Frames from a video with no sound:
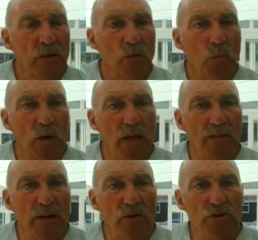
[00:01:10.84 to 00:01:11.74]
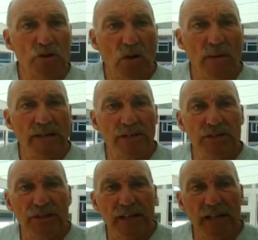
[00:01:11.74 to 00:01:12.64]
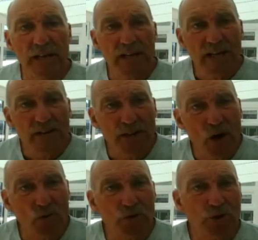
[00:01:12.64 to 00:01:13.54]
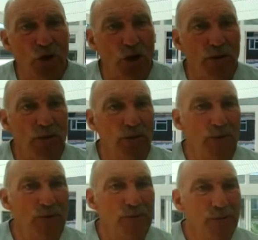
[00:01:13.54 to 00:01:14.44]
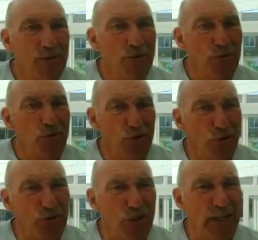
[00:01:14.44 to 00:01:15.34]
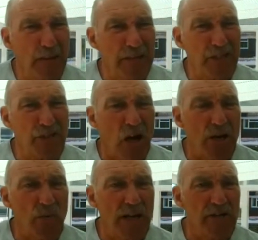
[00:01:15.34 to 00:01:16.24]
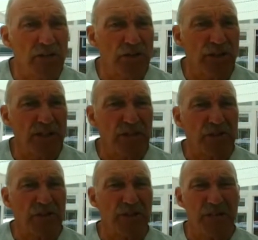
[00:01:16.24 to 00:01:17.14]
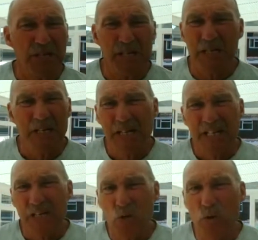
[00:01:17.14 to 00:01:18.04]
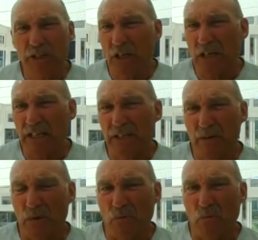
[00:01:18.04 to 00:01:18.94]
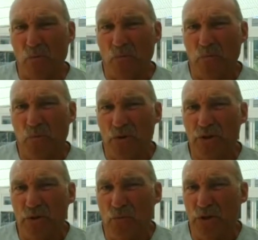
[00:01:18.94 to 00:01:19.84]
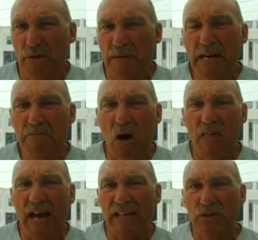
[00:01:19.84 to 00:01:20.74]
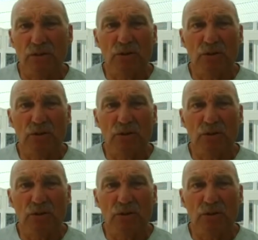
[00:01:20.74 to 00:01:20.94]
Well, at those comments, the, uh, the old scholar looked a little bit sideways at Jesus and uh, quizzically said, Well, what do, you, what do you mean by that?